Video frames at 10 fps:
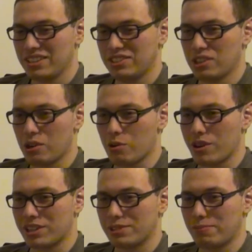So
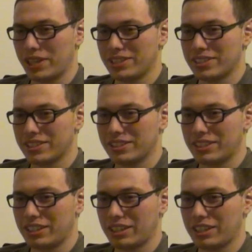it's
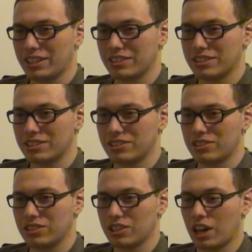basically
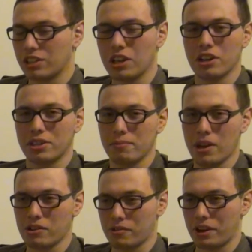a
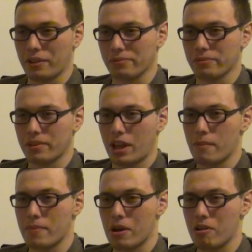documentary
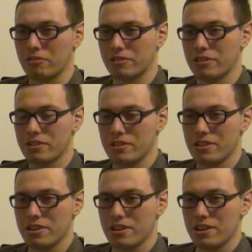about
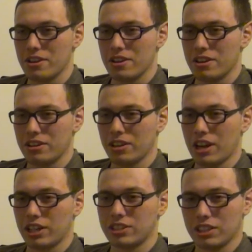
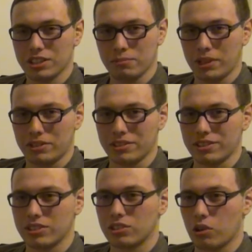a documentary.
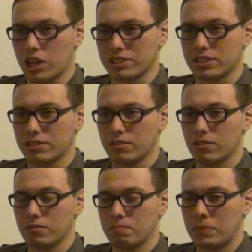So us,
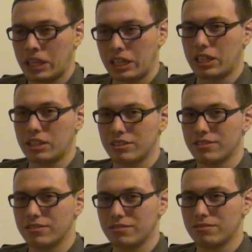me
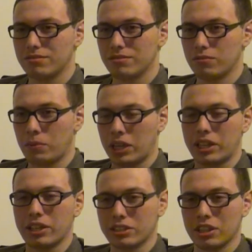
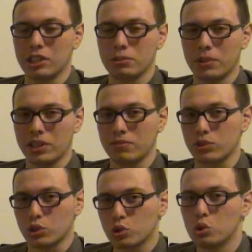making a documentary
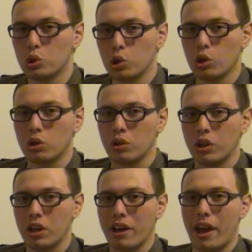for school
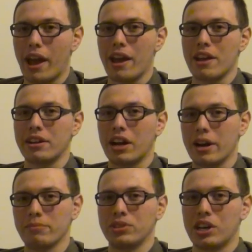and
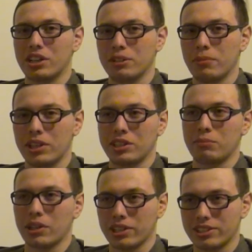I'm
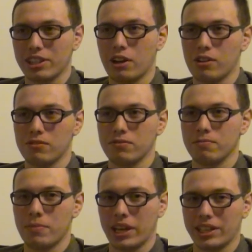documenting myself
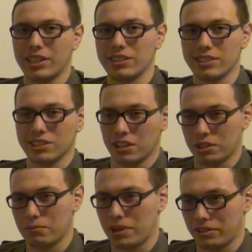making the
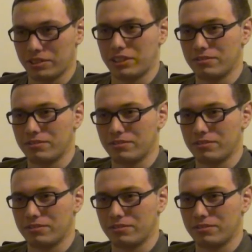documentary.